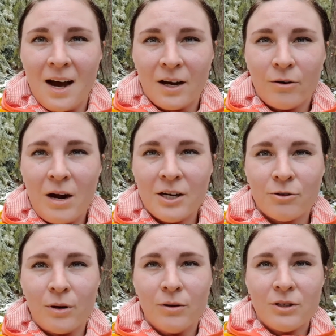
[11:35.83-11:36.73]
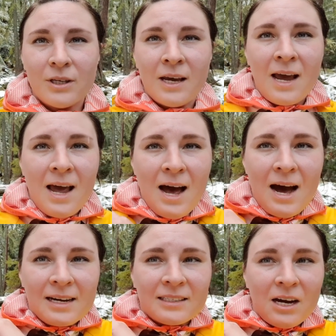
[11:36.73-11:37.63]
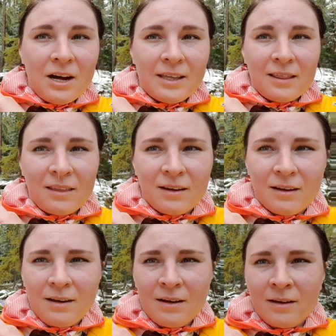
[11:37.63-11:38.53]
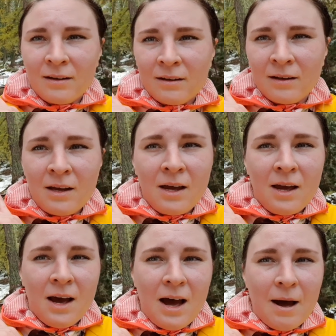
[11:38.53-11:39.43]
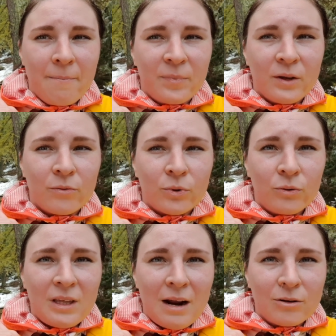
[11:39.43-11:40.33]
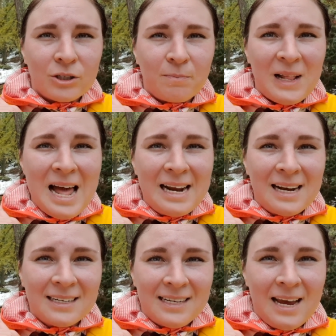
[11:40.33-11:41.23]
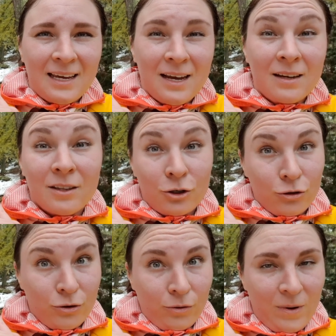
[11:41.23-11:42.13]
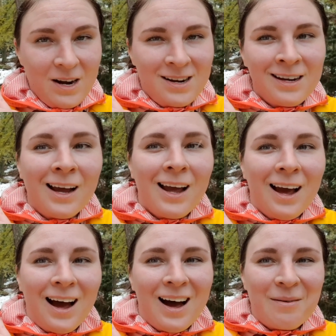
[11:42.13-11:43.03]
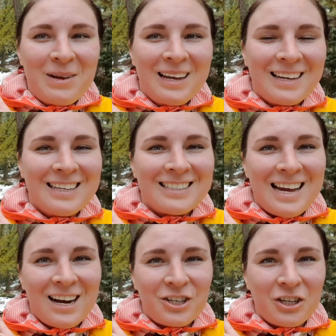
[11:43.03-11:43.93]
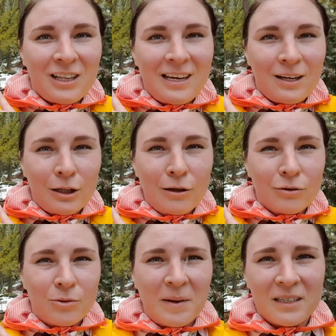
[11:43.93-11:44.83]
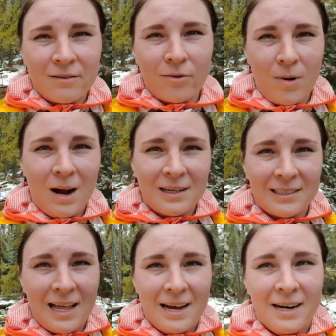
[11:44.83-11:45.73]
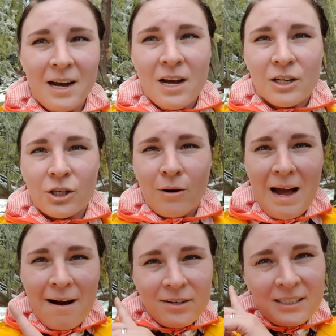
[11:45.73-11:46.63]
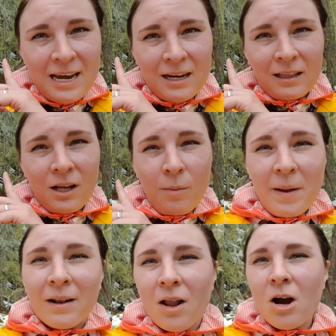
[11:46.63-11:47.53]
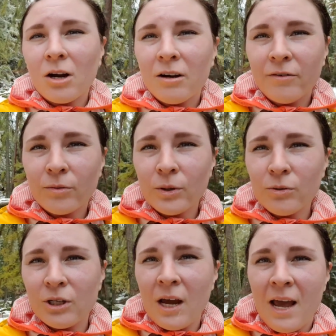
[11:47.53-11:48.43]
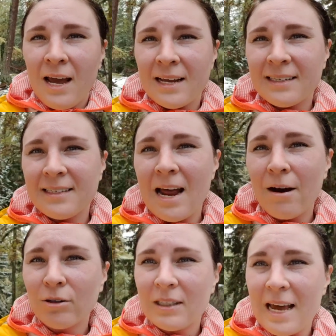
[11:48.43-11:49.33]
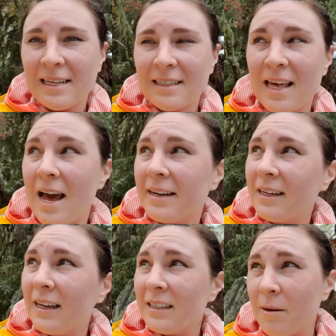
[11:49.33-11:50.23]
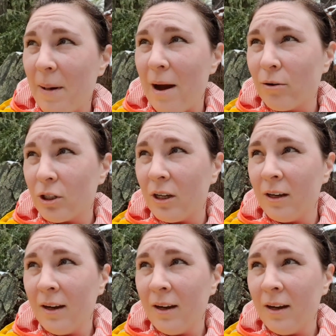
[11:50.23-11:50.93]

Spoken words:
crossroads, I saw that the route that I was planning on taking, the shorter one, is actually closed because of a rock slide. So I have to take a little bit longer of a route. It now says that it's about